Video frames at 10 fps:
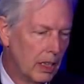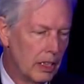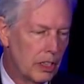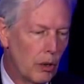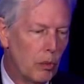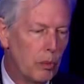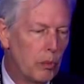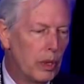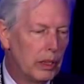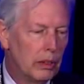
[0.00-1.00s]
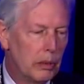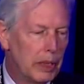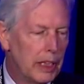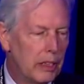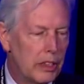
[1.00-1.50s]
So will the
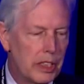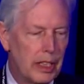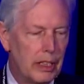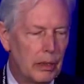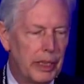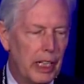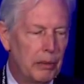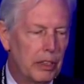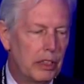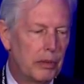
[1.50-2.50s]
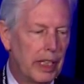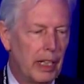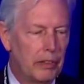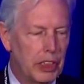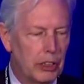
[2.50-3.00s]
millennials stay in urban neighborhoods when they
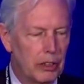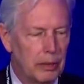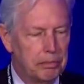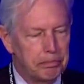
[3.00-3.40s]
have children?